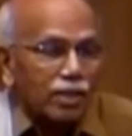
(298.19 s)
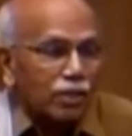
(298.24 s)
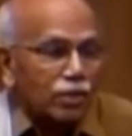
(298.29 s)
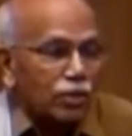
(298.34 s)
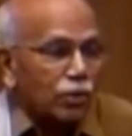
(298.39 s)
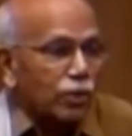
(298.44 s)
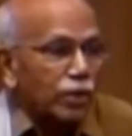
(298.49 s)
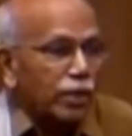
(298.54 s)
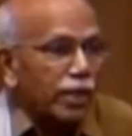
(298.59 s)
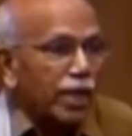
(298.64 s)

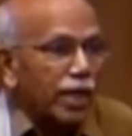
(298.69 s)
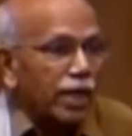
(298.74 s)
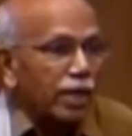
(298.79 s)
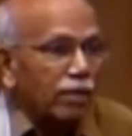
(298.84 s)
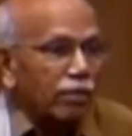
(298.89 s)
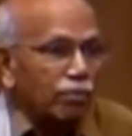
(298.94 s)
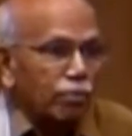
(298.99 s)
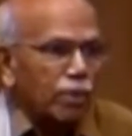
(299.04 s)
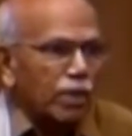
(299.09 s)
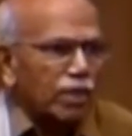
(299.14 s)
So
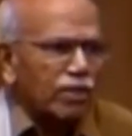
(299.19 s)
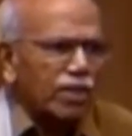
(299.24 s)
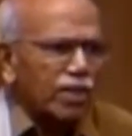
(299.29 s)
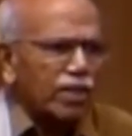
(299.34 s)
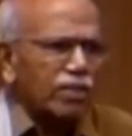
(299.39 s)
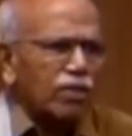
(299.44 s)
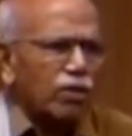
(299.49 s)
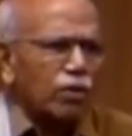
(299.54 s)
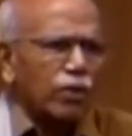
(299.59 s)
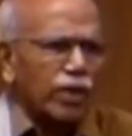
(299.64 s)
the
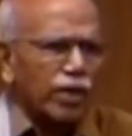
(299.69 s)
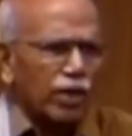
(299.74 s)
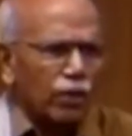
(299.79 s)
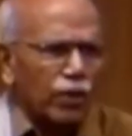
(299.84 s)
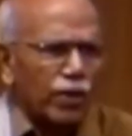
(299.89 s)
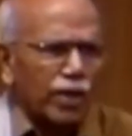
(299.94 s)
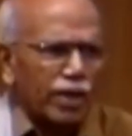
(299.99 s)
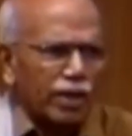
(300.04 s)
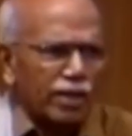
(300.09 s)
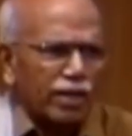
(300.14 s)
president said, okay,
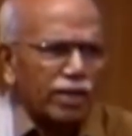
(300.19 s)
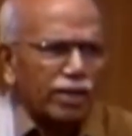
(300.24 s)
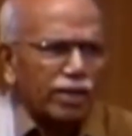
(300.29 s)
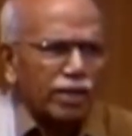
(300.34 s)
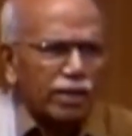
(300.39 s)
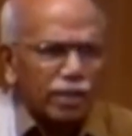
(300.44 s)
go ahead.